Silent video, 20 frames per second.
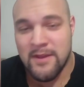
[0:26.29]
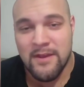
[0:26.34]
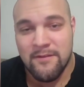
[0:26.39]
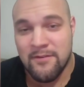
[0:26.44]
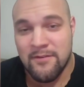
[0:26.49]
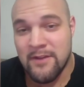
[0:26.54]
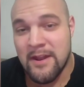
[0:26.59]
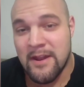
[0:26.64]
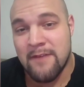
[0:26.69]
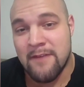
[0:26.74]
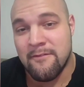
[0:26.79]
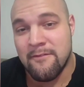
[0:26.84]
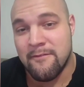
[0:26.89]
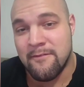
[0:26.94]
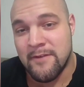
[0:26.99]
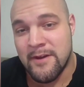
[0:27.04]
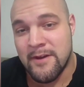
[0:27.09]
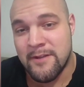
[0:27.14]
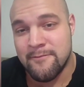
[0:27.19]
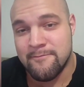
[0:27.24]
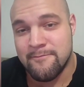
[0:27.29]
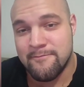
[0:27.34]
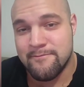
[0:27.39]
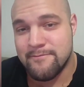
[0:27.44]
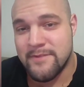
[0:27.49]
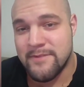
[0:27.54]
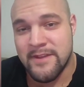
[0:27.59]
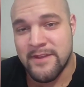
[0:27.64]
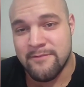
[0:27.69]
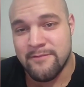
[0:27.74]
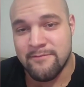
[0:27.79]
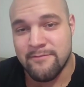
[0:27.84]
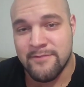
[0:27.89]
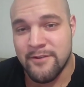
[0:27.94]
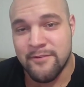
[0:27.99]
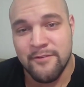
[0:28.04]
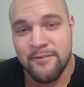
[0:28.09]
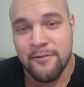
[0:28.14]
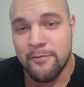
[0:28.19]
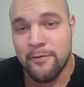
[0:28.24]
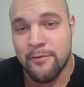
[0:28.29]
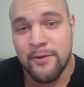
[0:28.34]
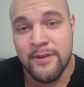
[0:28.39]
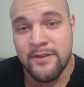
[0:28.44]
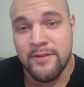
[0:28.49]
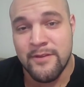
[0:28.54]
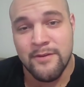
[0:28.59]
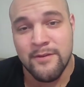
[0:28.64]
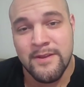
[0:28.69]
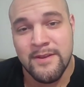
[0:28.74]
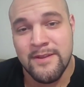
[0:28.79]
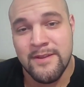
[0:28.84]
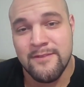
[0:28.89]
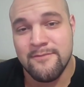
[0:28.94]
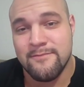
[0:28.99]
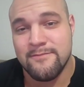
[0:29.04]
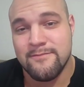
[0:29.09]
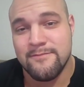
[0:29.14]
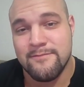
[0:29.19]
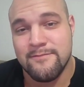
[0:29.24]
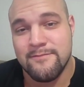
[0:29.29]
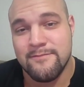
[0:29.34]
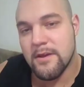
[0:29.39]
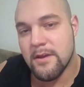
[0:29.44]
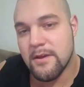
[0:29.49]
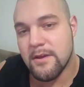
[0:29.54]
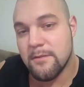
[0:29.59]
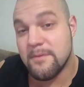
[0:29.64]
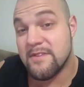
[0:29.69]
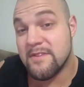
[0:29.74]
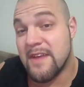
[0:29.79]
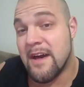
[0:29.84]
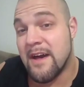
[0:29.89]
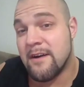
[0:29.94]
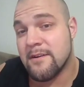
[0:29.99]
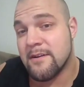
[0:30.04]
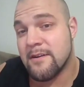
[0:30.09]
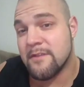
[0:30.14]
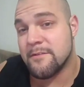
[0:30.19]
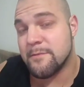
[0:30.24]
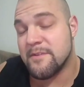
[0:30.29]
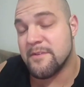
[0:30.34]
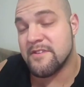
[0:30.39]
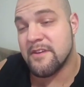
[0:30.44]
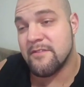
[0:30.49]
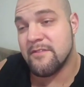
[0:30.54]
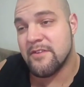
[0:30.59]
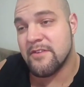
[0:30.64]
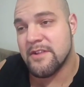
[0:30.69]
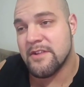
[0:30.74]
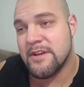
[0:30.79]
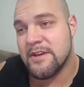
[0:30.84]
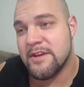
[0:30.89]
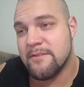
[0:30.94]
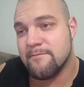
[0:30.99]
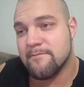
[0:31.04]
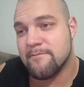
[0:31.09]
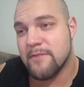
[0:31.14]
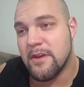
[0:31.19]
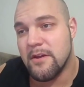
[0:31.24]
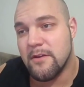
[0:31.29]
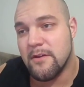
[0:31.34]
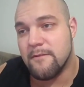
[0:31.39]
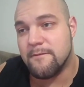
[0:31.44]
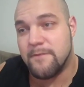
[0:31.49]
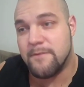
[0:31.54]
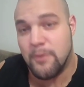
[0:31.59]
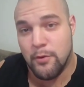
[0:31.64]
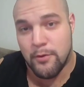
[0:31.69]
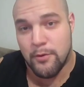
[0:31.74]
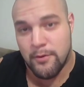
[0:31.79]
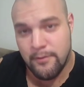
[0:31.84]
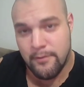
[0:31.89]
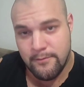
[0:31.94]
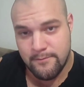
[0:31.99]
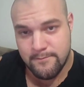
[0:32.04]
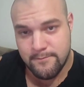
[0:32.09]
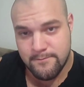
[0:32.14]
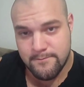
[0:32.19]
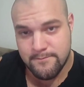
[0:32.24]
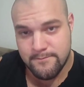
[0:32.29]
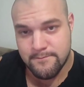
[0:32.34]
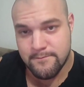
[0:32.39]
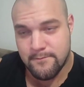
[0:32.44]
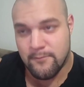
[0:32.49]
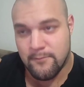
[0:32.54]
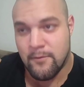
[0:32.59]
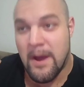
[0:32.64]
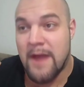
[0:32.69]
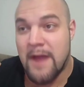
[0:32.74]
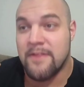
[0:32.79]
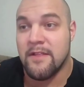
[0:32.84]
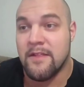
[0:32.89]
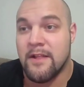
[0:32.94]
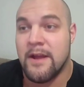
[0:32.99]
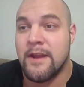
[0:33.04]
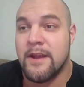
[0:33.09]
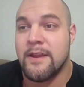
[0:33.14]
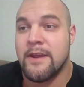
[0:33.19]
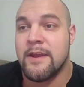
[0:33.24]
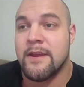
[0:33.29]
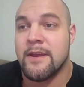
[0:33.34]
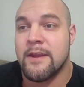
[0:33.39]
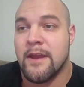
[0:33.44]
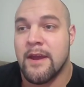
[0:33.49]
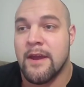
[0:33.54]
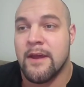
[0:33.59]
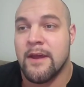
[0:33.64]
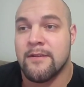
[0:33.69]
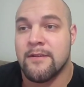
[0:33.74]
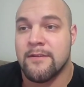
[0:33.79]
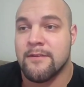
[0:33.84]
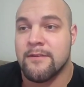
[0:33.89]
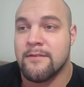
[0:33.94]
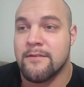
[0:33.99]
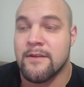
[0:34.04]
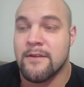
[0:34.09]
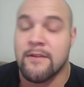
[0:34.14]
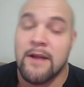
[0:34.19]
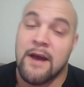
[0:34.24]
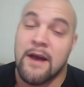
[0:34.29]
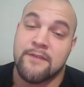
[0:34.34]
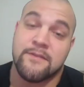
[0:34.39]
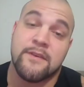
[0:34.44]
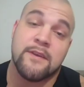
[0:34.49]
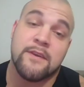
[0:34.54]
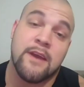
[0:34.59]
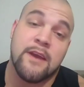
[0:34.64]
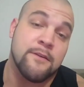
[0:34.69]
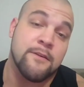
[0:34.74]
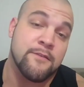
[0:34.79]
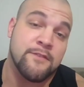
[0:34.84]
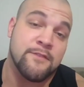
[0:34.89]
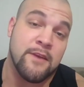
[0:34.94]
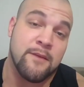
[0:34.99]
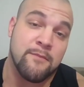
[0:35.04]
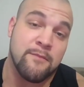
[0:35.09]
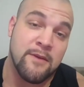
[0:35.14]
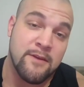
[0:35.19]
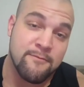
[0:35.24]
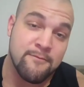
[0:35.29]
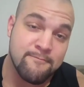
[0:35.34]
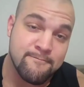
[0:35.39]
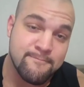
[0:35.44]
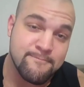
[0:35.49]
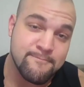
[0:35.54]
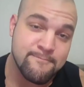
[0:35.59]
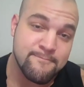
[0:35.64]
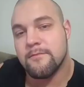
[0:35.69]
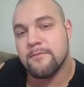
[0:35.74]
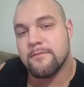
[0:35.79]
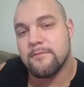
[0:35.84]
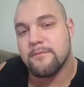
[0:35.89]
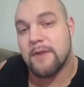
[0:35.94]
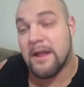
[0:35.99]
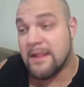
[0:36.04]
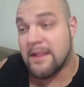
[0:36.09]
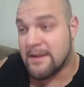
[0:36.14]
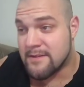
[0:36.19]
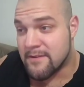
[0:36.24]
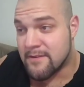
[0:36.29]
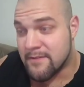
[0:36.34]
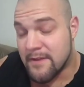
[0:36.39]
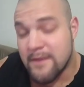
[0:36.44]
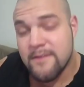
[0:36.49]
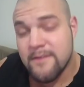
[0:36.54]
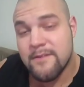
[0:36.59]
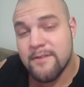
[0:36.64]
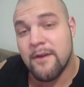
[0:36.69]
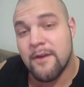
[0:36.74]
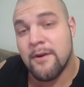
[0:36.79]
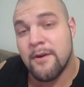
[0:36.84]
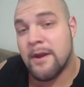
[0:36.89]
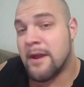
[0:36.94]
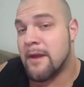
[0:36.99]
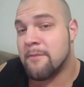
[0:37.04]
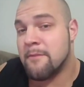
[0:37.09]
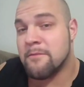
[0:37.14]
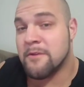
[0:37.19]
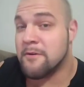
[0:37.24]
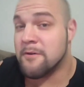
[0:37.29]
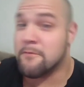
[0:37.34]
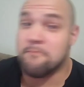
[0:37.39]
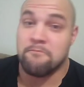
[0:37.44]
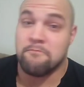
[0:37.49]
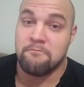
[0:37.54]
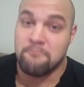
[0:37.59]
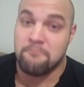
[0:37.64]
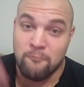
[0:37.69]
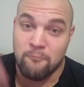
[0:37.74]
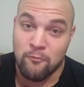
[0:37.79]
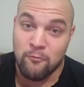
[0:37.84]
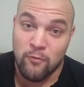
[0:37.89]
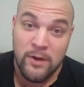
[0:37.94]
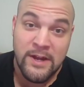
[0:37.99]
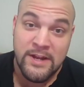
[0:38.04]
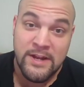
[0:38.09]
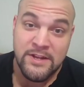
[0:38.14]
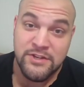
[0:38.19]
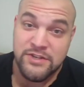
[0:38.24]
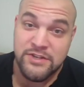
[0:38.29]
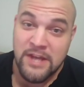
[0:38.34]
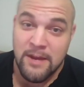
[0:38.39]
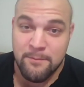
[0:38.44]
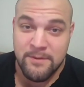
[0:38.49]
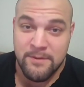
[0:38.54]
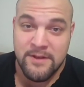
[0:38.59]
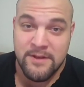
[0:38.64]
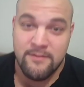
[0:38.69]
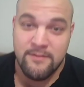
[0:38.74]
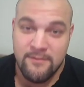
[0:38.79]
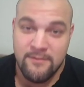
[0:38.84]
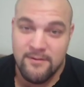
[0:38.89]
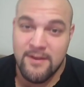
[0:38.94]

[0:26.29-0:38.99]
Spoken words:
if you're not having fun, then there's no point in doing it. Metallica specifically, Fuel, Ride the Lightning, and the classic Enter Sandman. I like to think so. I am the reigning champion.